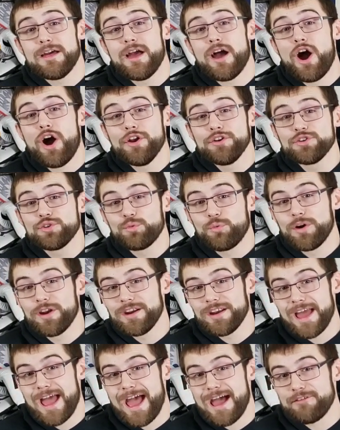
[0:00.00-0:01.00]
under
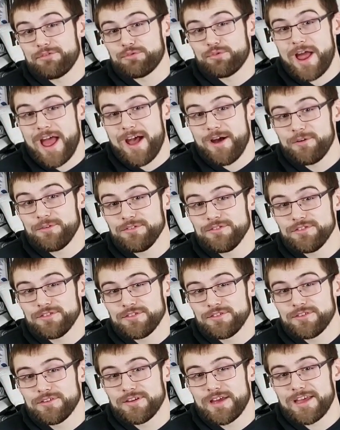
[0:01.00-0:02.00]
1.5 rounds,
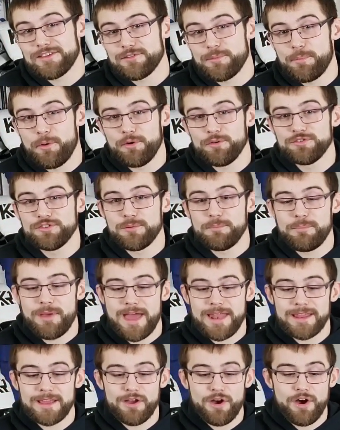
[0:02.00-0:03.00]
as opposed to
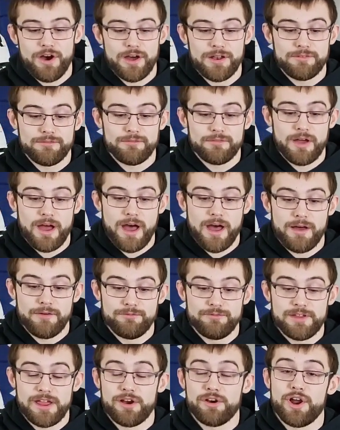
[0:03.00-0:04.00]
betting on
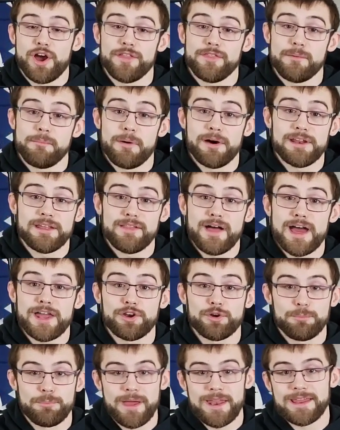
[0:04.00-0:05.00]
Viera on the money line
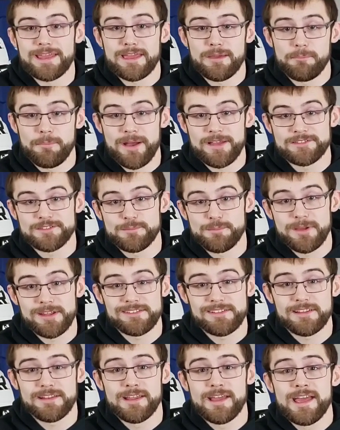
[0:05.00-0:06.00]
or betting him by
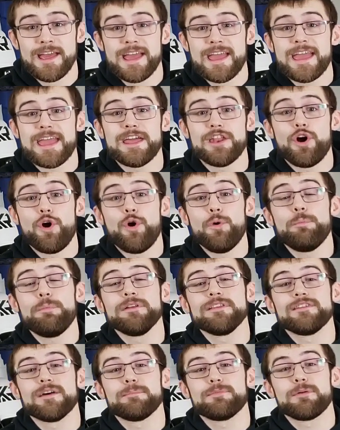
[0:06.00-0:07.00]
submission, it
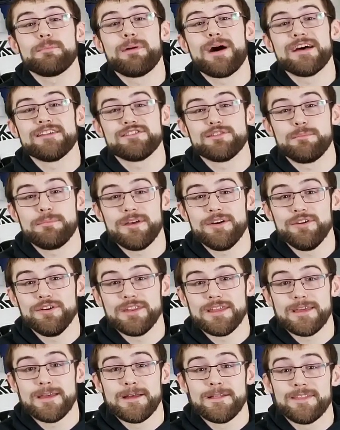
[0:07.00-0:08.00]
opens up the
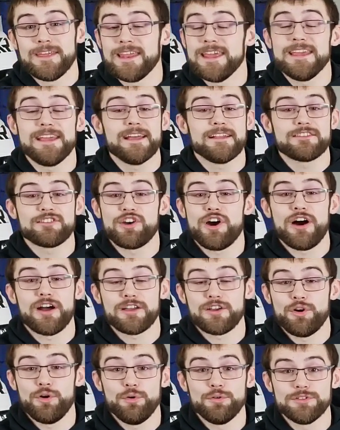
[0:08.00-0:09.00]
possibility that he gets caught
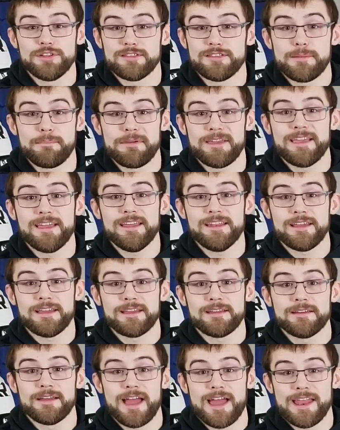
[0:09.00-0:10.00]
cold at the
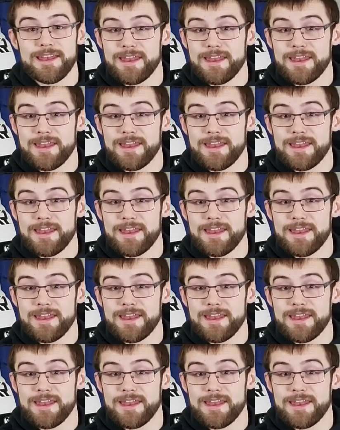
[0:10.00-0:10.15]
beginning and